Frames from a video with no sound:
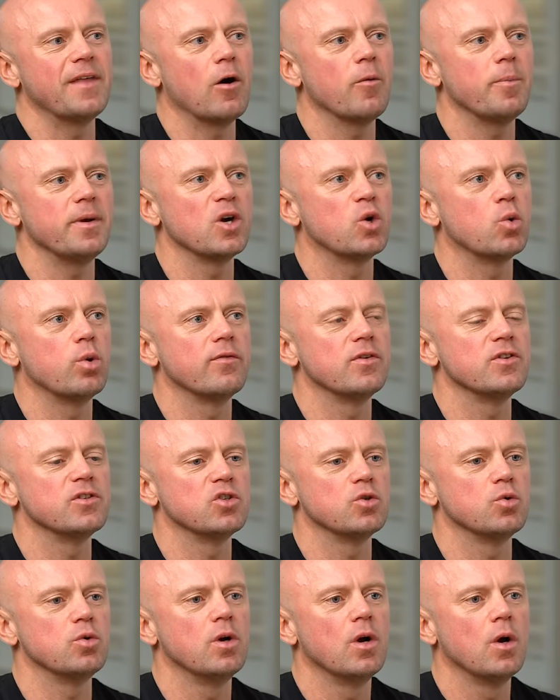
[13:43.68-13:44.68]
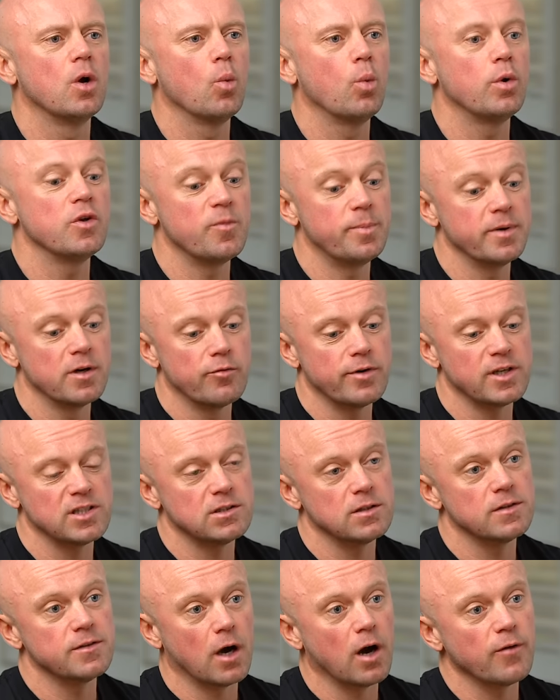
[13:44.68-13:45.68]
That would be equivalent to, well, you've been
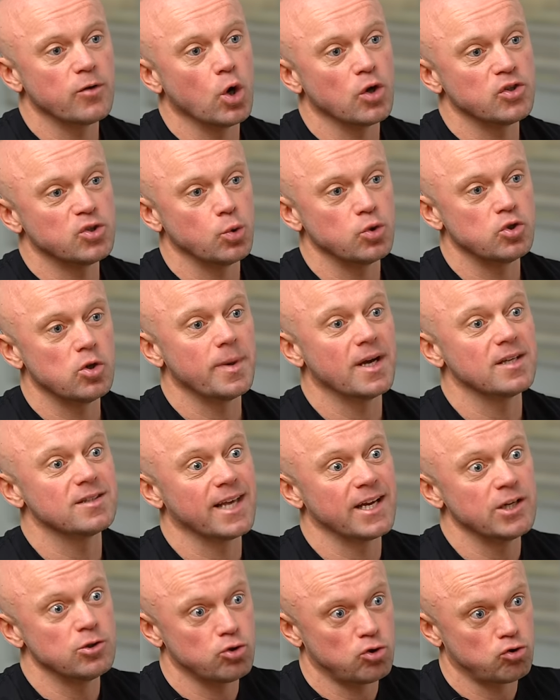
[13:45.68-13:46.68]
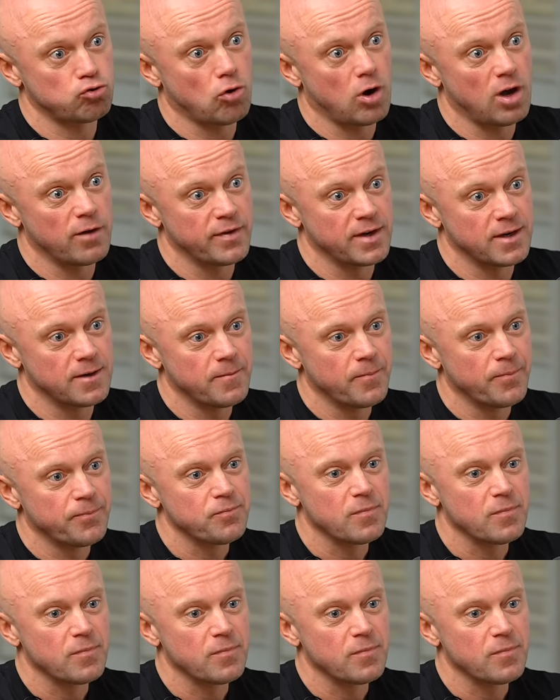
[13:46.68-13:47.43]
arrested. I've got to talk to you about dangerous driving.